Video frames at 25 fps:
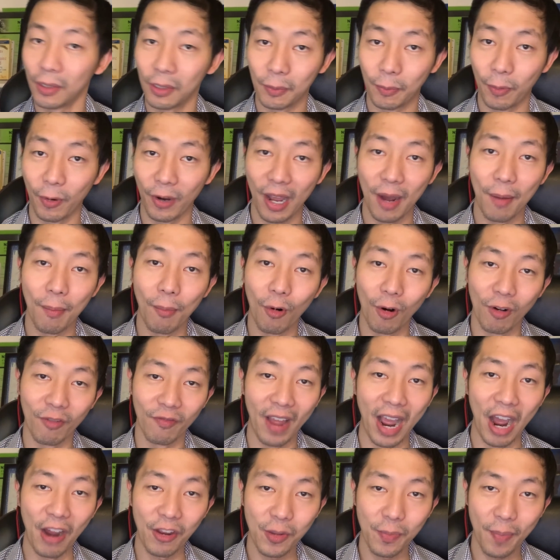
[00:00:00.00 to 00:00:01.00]
to put out more
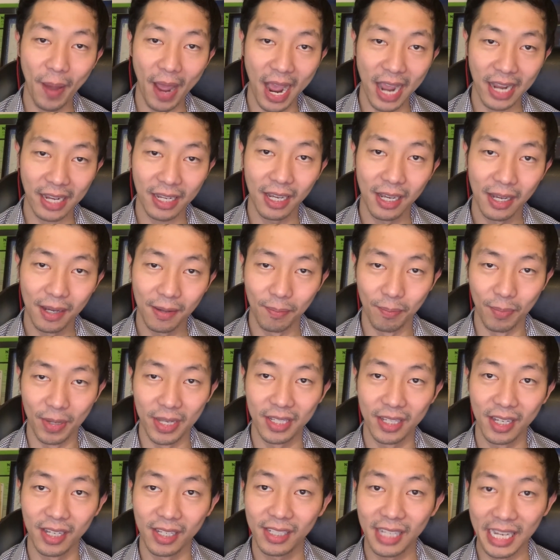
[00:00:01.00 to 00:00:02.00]
value pack,
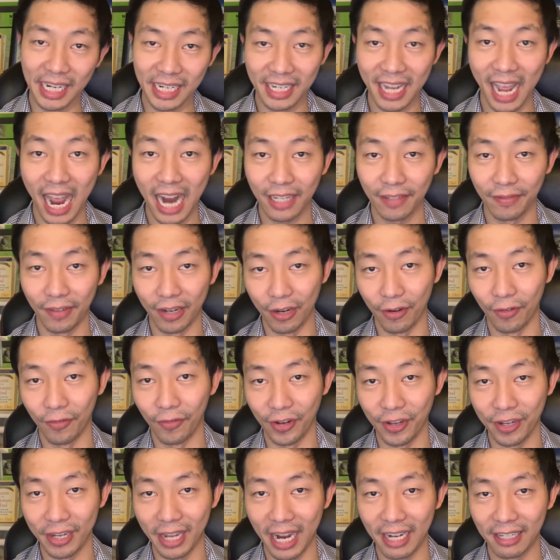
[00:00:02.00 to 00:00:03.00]
business, and tax video
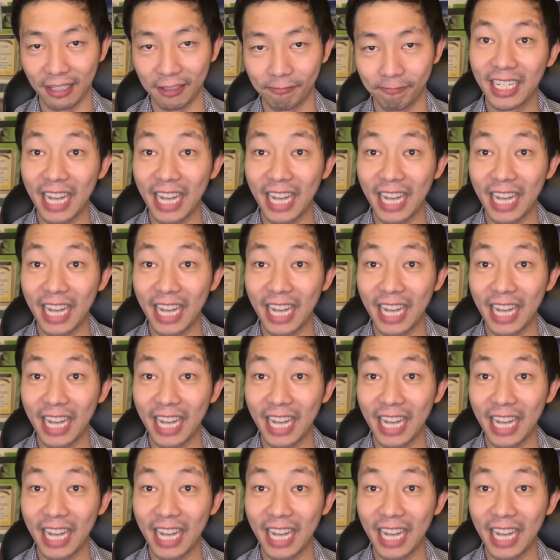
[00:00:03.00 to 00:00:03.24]
for you guys.